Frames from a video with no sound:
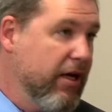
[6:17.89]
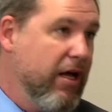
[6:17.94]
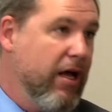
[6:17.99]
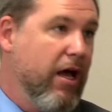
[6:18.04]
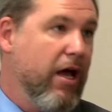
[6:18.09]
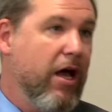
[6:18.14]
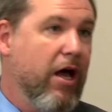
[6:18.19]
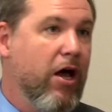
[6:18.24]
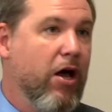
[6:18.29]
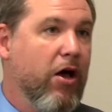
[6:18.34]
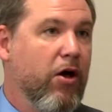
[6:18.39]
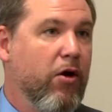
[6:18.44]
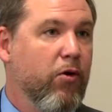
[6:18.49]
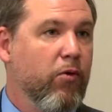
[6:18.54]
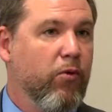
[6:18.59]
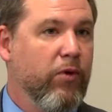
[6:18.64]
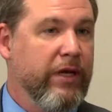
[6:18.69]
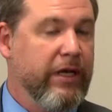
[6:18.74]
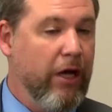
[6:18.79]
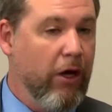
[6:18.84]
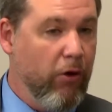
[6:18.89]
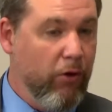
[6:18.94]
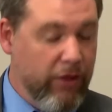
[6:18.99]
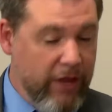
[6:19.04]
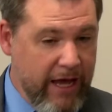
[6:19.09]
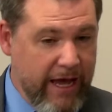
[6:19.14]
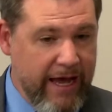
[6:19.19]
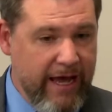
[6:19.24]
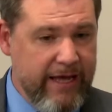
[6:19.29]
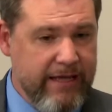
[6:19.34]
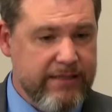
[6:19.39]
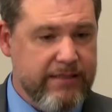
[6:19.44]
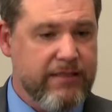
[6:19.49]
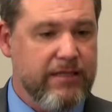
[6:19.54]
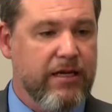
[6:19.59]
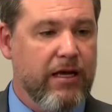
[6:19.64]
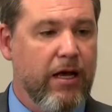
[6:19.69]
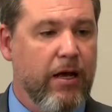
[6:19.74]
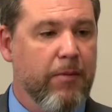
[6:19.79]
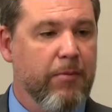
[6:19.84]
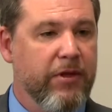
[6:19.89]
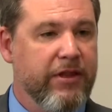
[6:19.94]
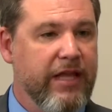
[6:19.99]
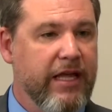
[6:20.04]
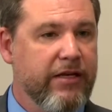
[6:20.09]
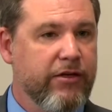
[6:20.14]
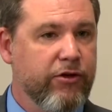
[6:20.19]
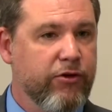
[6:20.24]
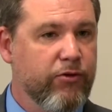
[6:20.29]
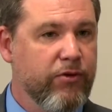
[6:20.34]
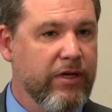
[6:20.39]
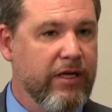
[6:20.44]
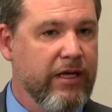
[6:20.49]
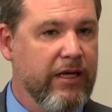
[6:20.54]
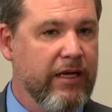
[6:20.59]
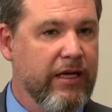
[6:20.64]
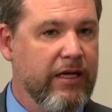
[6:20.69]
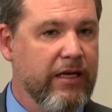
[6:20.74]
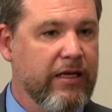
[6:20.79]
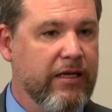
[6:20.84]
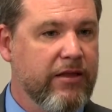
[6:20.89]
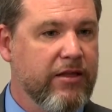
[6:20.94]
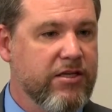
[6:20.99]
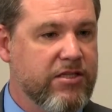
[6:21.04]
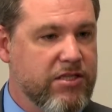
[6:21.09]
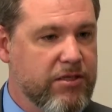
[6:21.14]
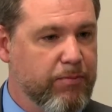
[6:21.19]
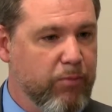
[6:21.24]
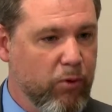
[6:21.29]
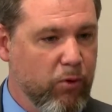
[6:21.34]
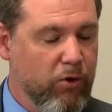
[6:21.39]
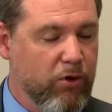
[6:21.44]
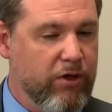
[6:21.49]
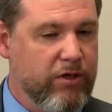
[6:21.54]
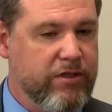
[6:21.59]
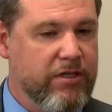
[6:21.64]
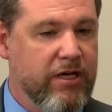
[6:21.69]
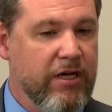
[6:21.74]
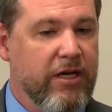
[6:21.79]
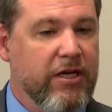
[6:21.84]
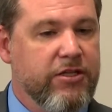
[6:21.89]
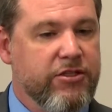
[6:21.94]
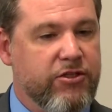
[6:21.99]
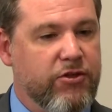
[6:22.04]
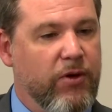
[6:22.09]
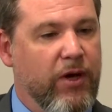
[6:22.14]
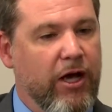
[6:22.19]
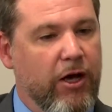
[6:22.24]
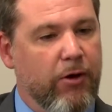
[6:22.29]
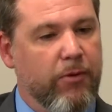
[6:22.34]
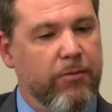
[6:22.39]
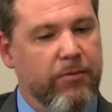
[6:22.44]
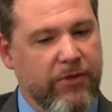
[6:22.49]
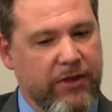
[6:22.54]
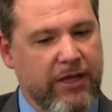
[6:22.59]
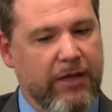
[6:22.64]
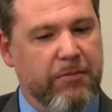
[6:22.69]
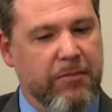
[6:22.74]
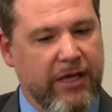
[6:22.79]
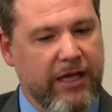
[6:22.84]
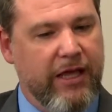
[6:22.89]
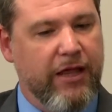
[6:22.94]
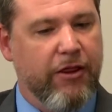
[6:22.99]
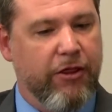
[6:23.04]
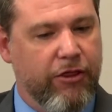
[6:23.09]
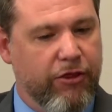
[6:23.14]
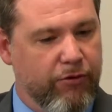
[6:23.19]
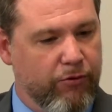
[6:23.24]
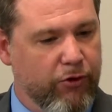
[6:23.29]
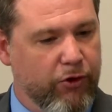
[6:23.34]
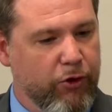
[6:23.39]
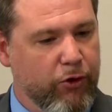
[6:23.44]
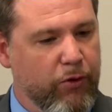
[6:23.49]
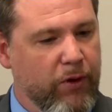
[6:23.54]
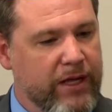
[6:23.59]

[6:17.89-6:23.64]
We know that, but they do need the support to help them get through.